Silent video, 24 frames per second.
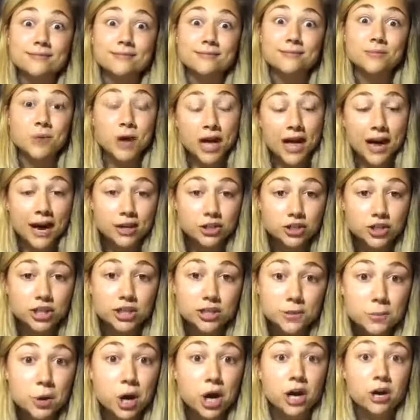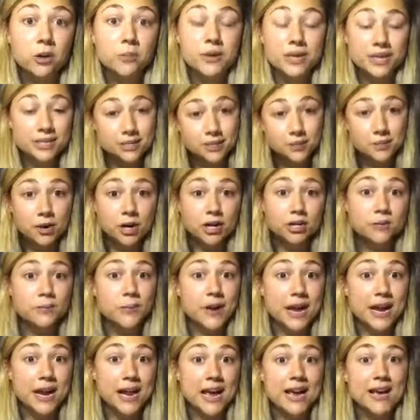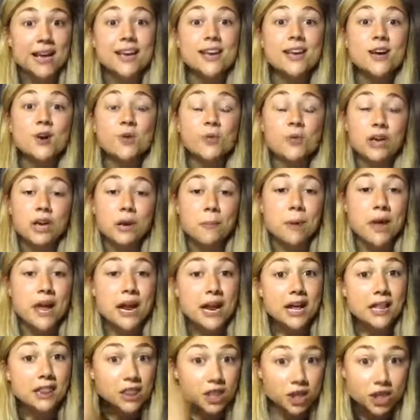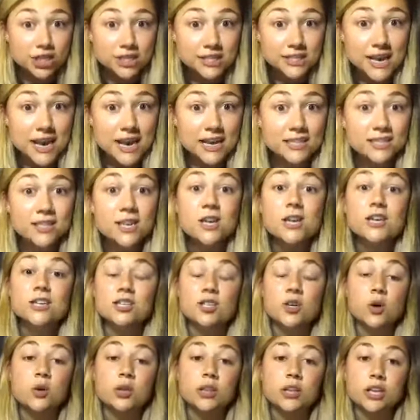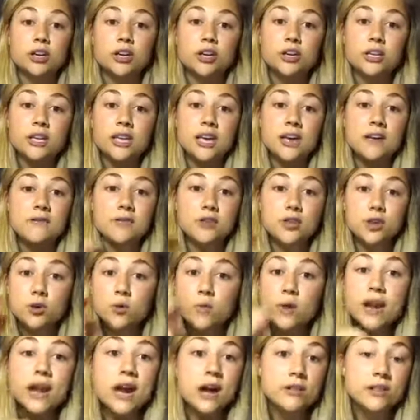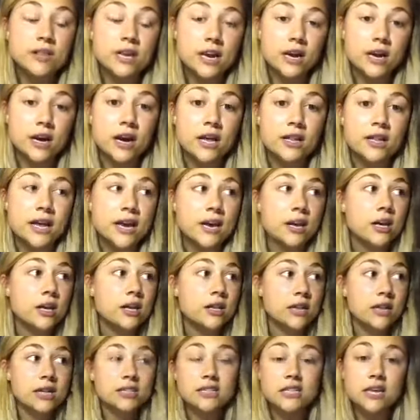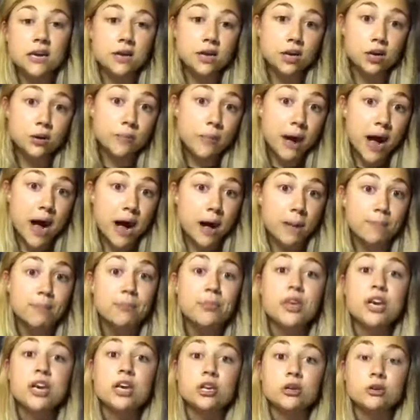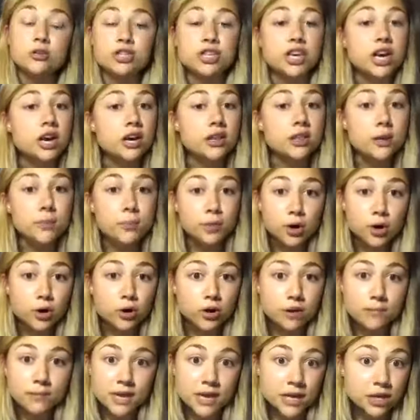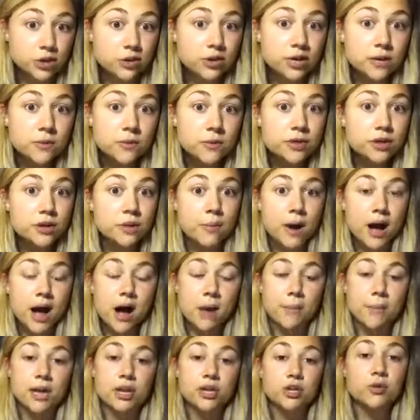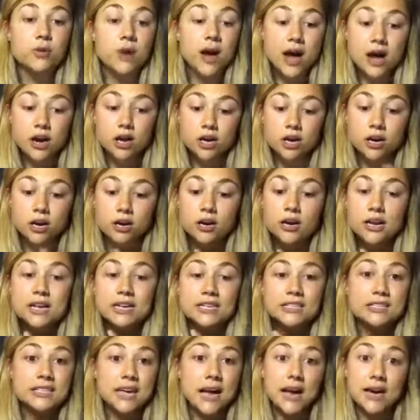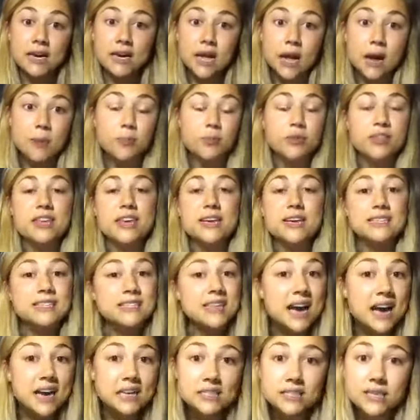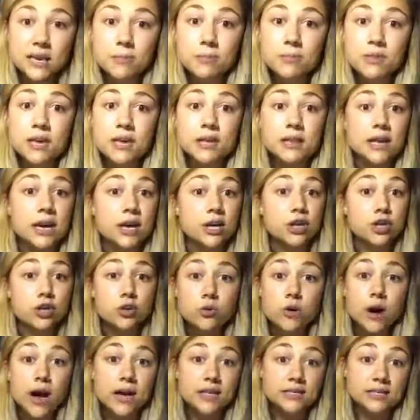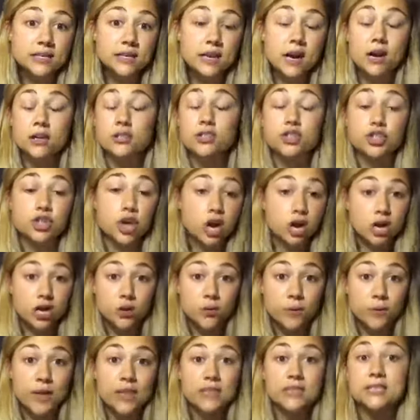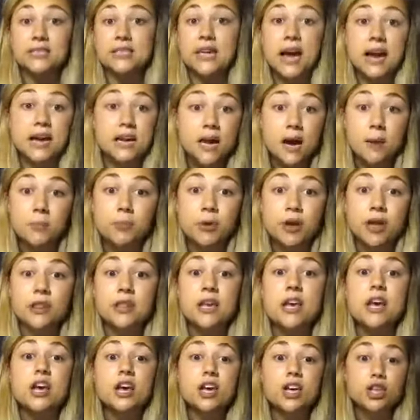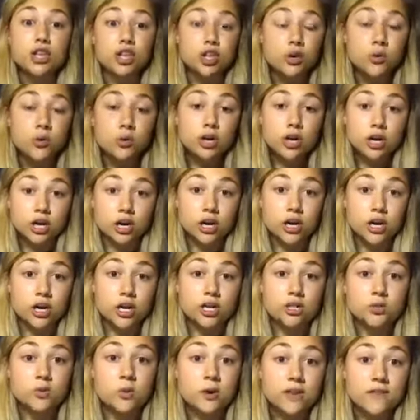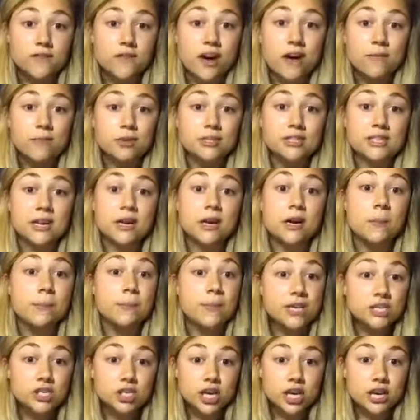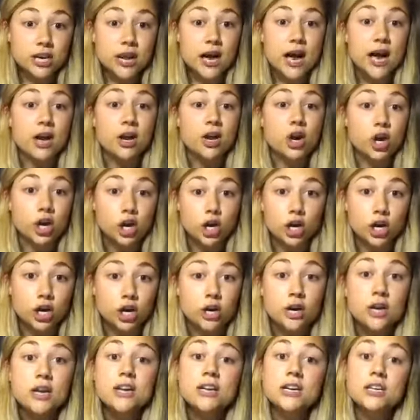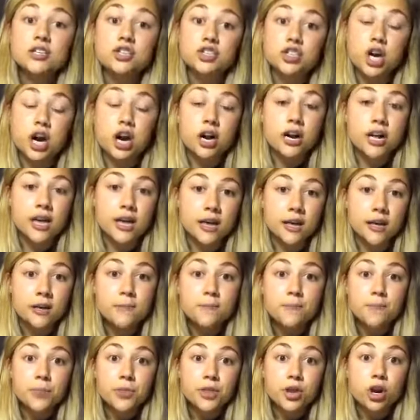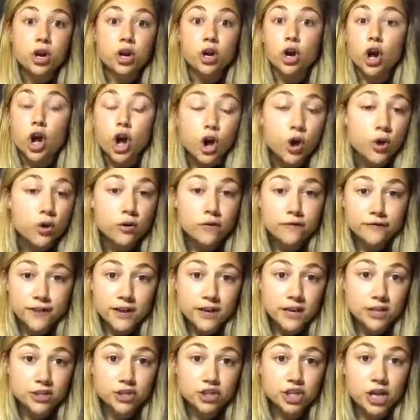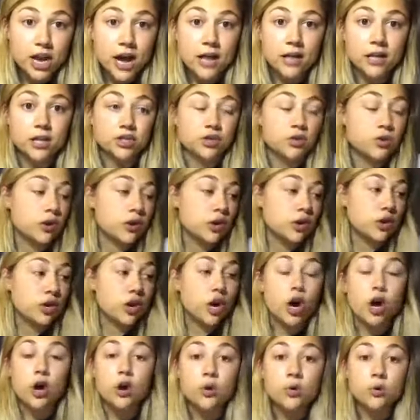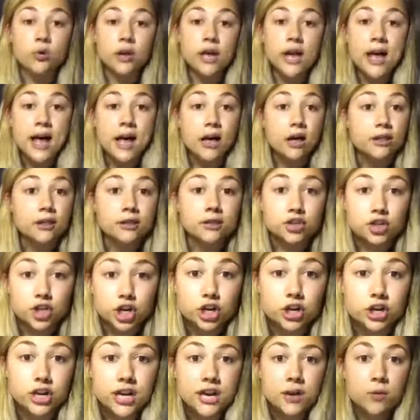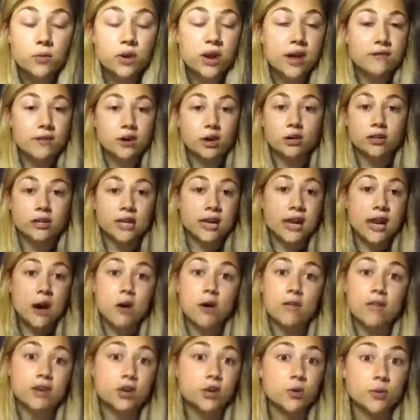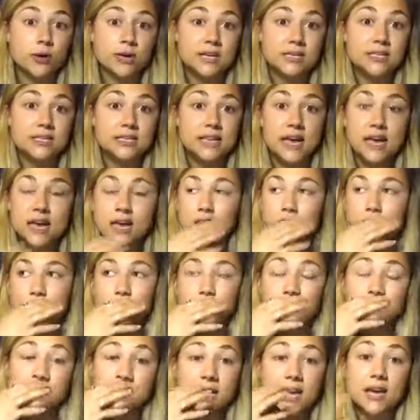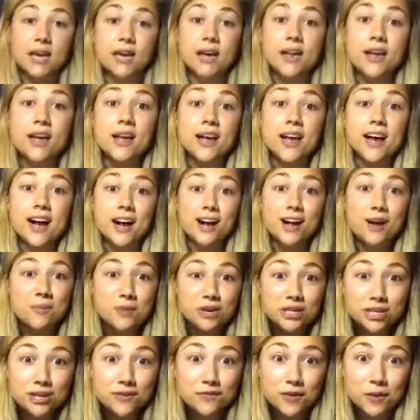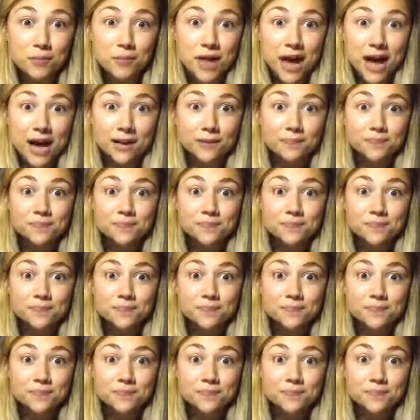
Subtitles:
Well, actually tomorrow, because tomorrow's payday. We get paid on Thursdays. So literally, if you went out there and, like, let's say your mom, you shared the program that you did with your mom and you got her signed up with the exact same thing that you got started with, signed up with, you would earn a 25% commission on her starting her own fitness challenge or her own health journey, whatever, like however you want to say it, you would get a commission from that.